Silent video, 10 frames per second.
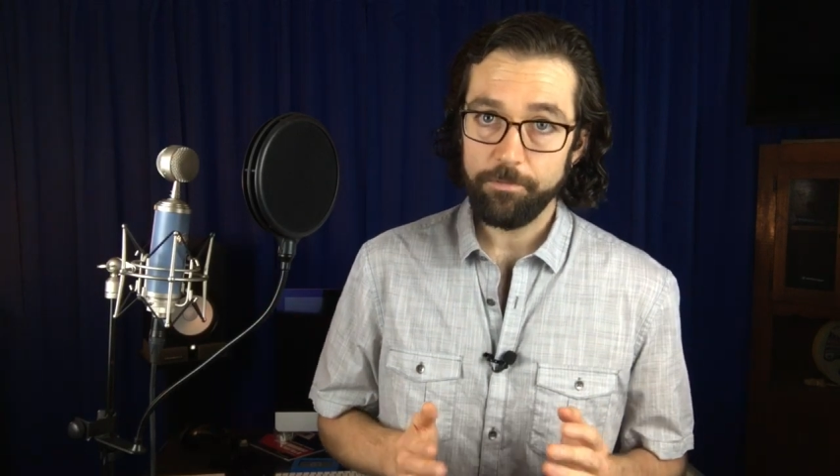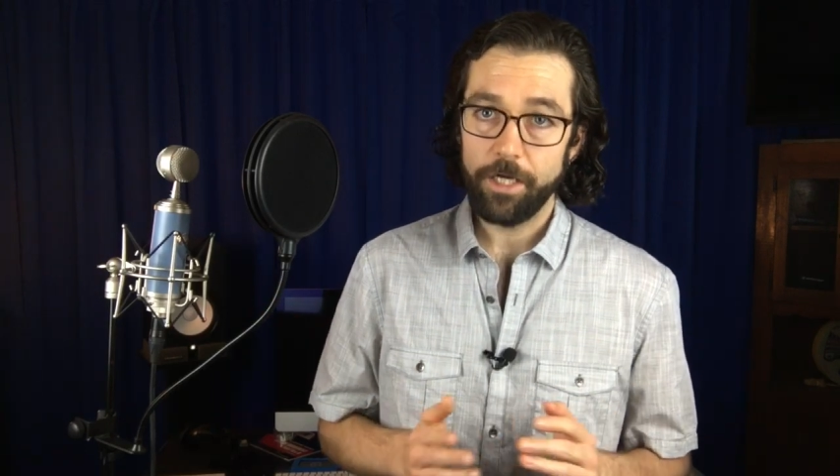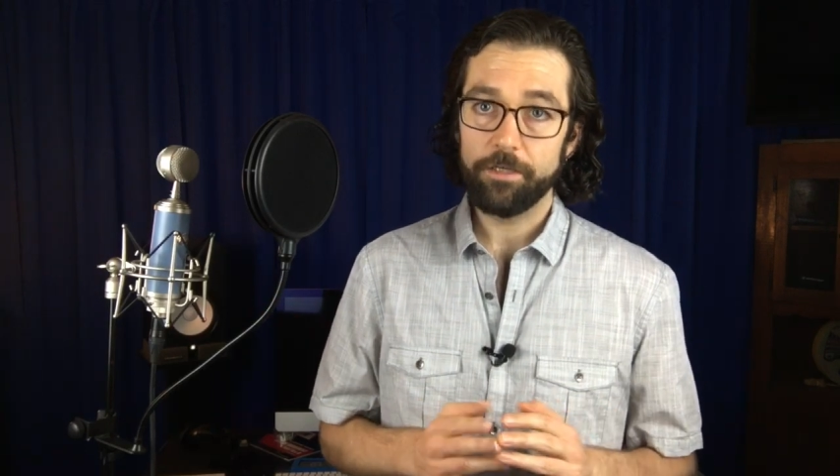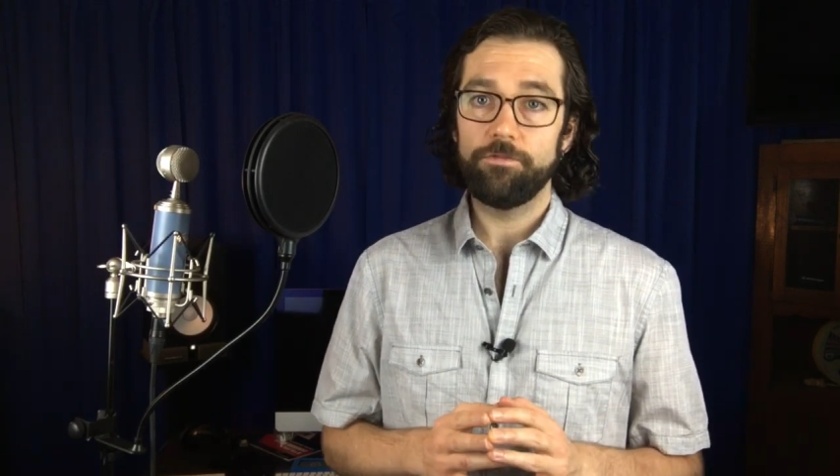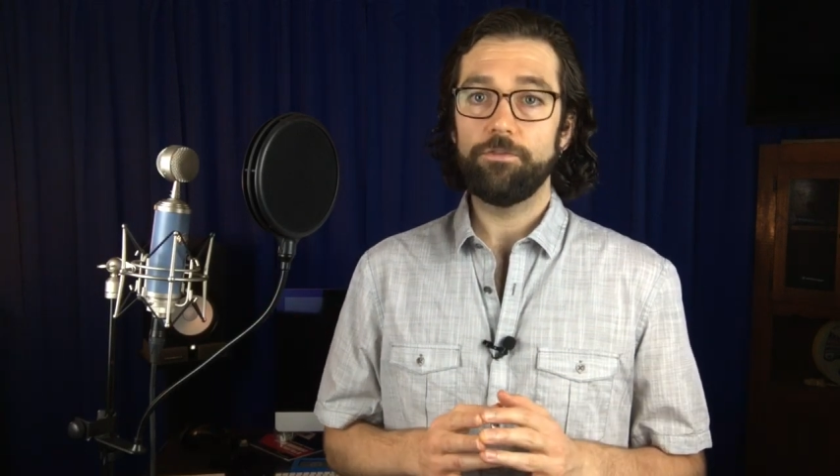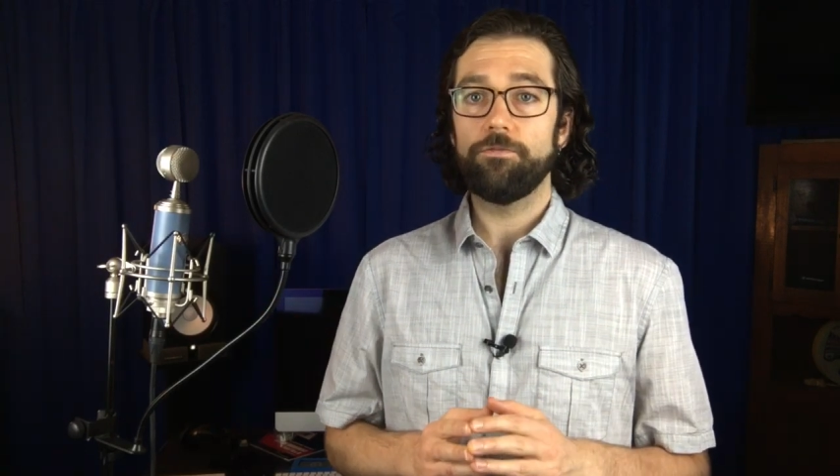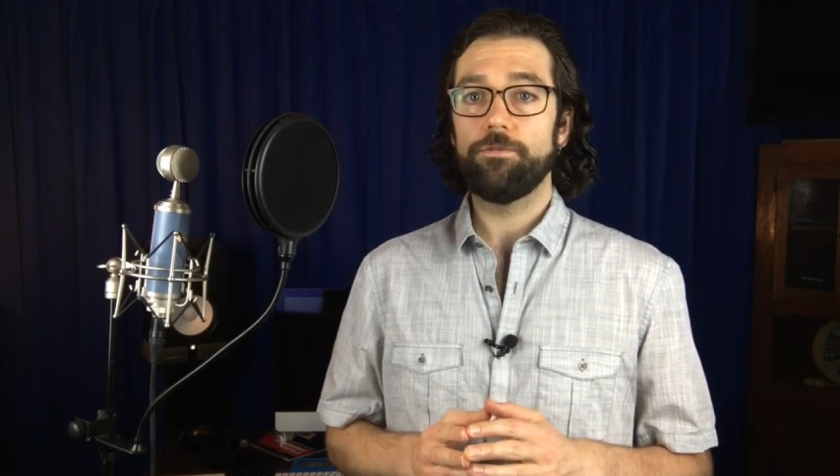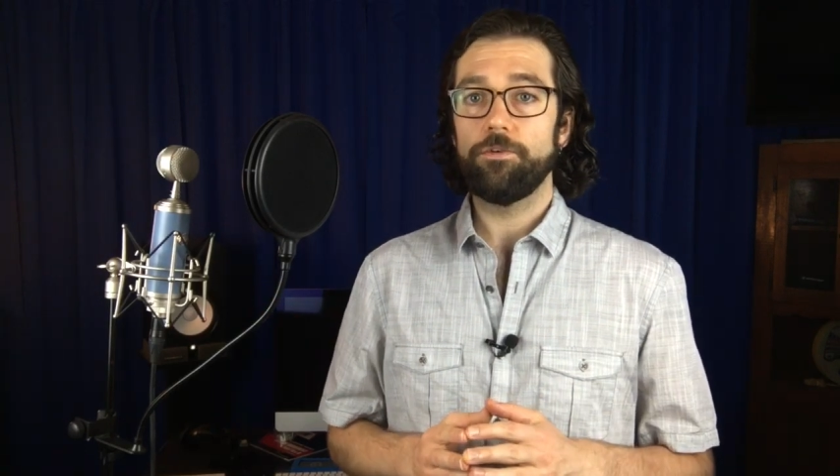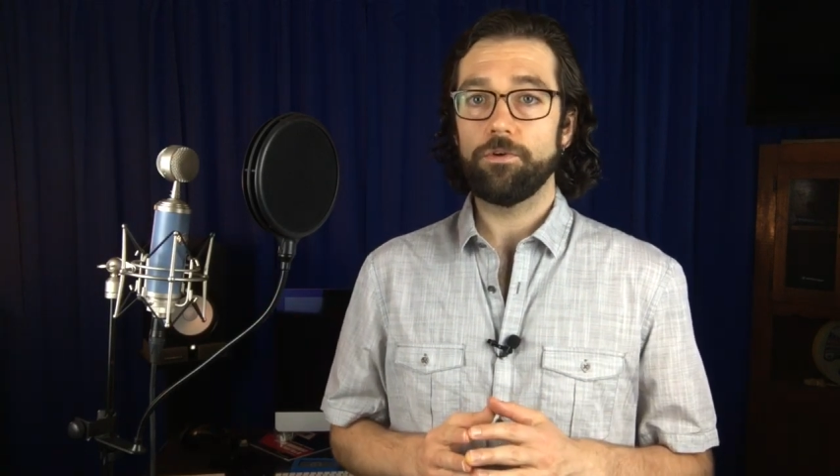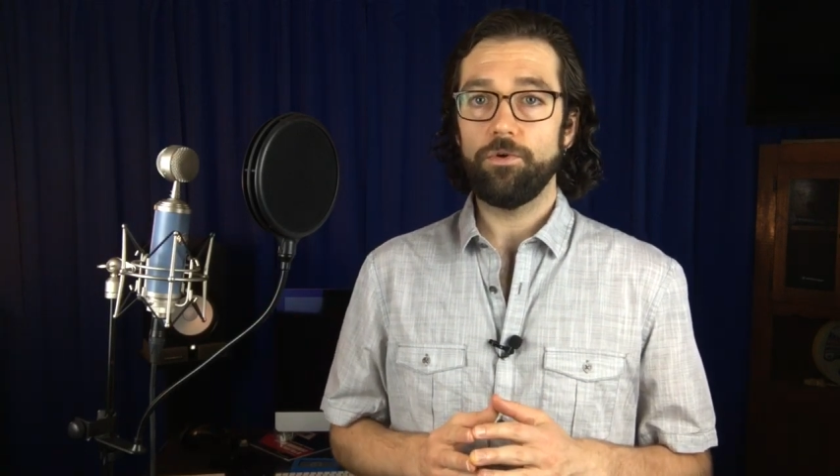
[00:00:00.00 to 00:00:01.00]
microphone
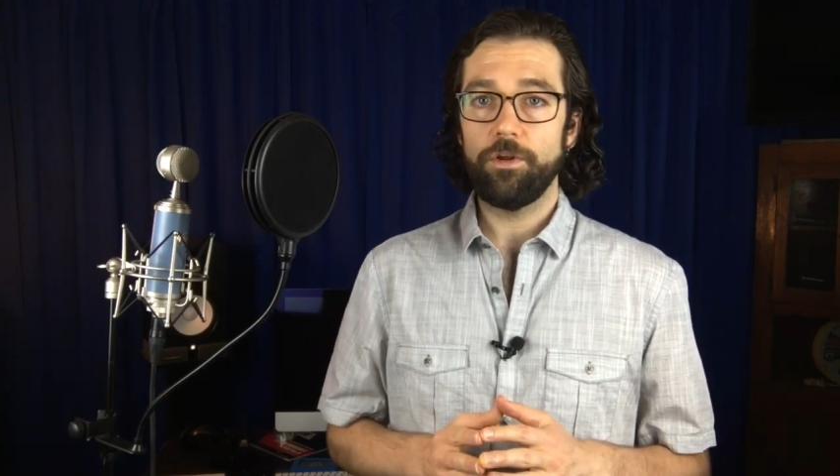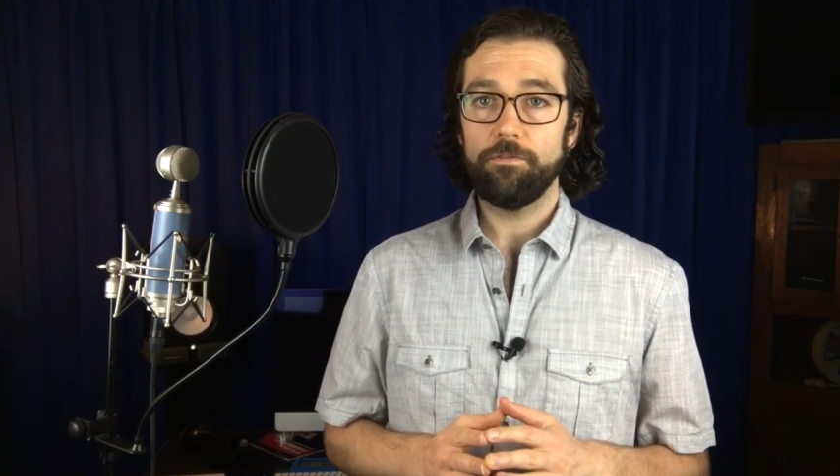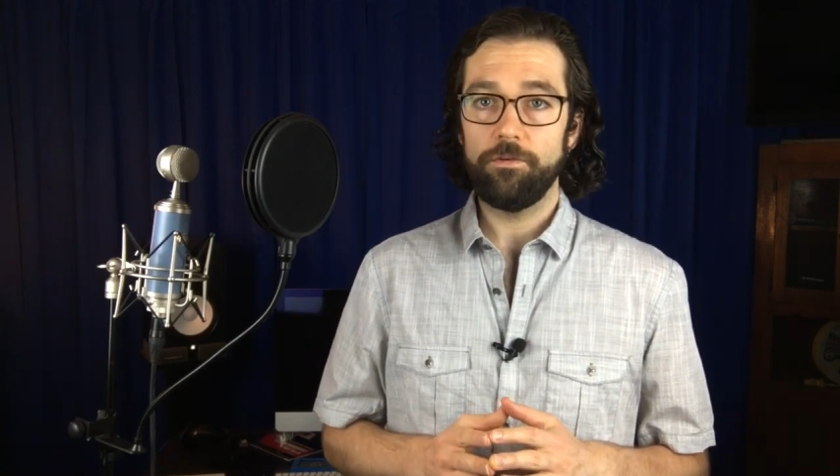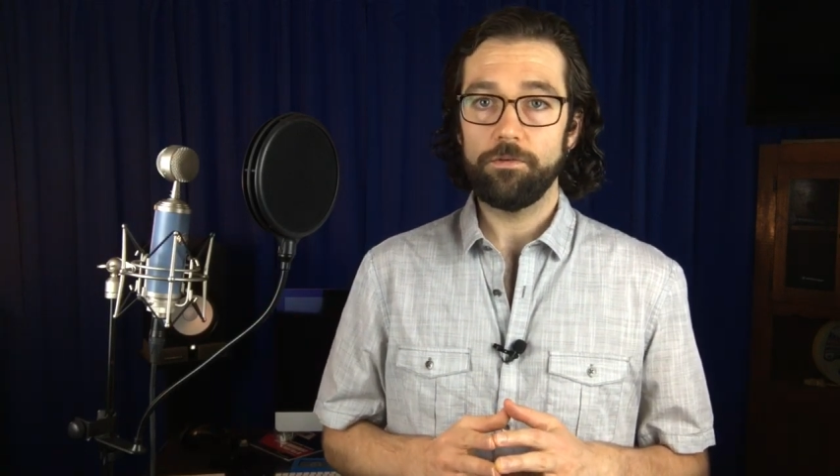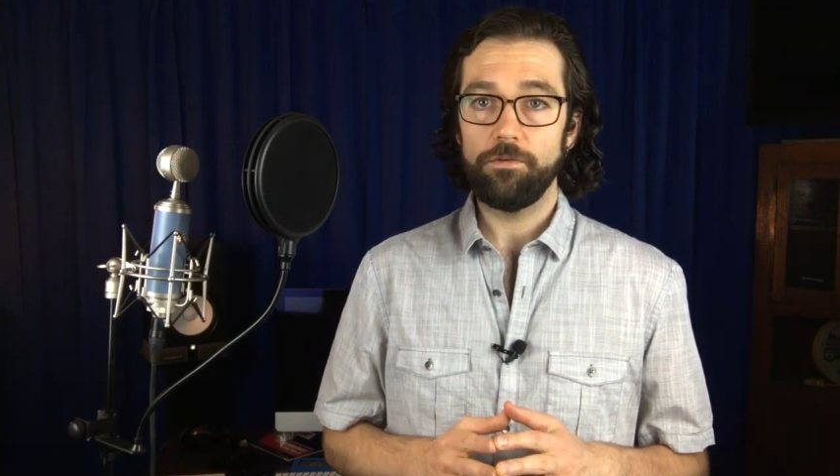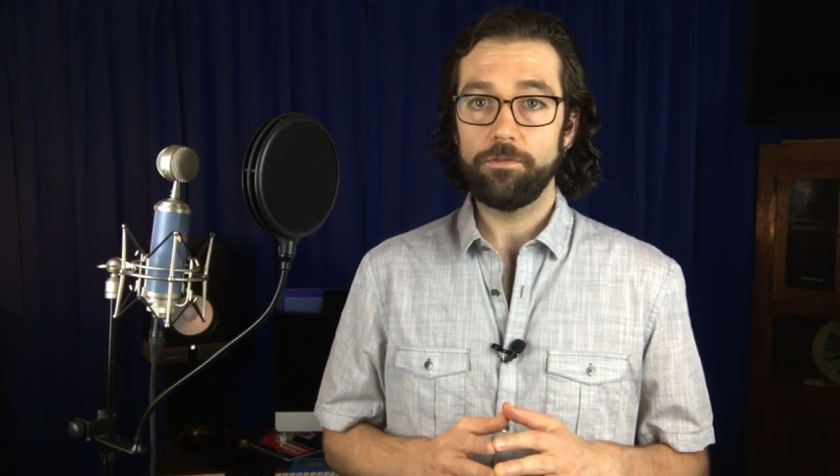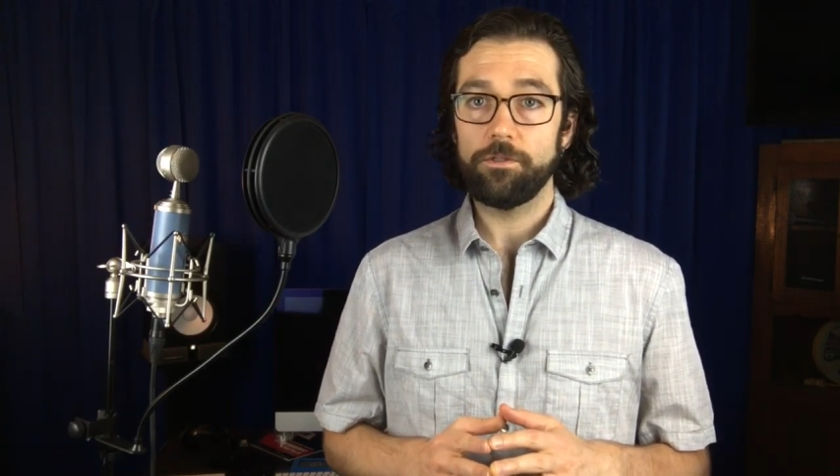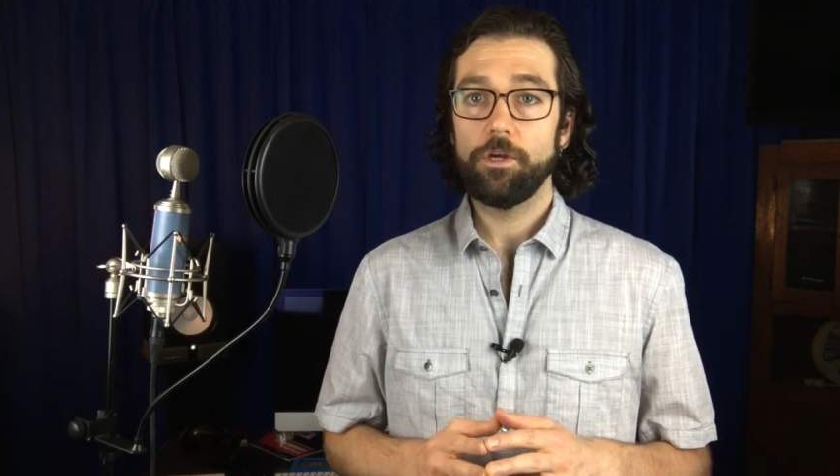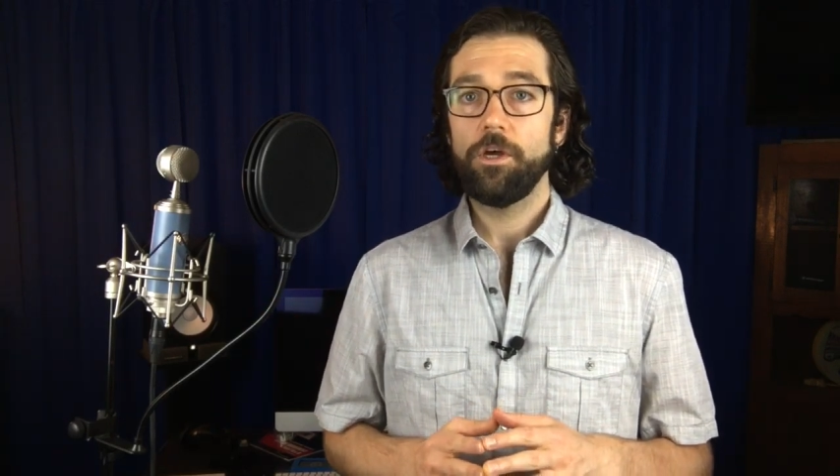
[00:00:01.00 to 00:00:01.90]
for recording vocals,